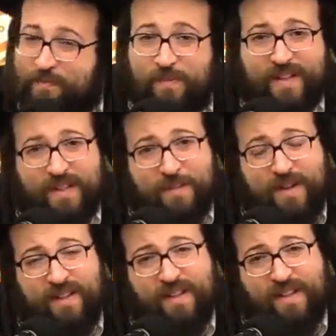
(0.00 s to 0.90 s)
But
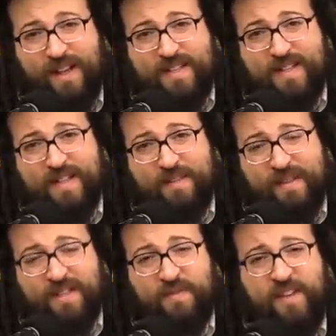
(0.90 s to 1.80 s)
the Hasidim,
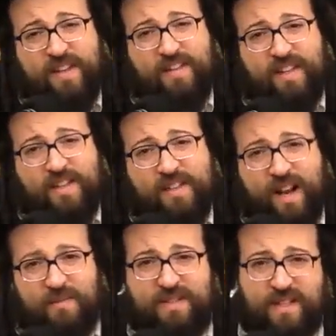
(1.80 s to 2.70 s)
there's feed tish. The
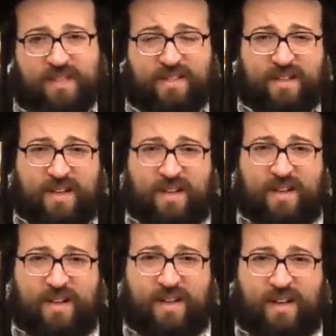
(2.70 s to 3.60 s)
Rebbe says
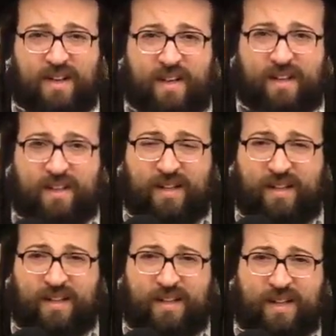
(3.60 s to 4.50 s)
in
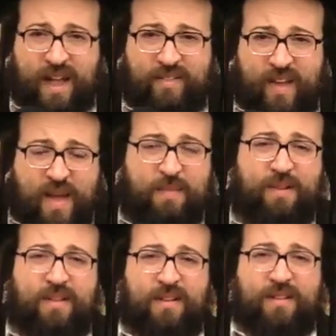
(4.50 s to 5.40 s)
the head
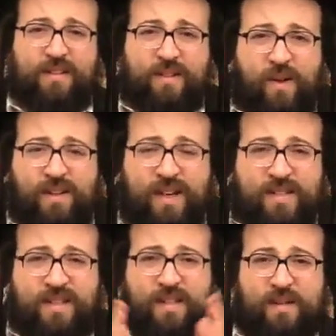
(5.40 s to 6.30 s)
table, and all the
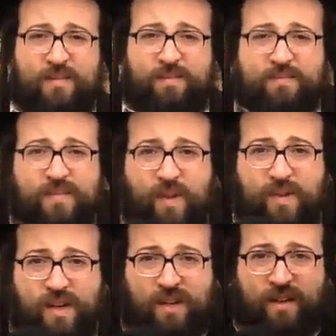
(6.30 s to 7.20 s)
Hasidim
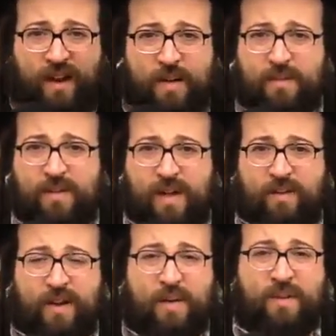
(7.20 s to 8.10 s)
looking on the Rebbe, how
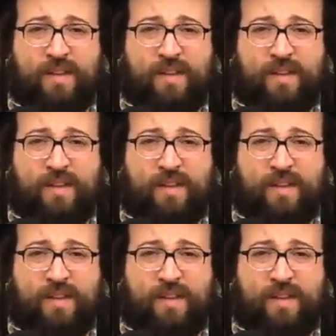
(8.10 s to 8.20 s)
the Rebbe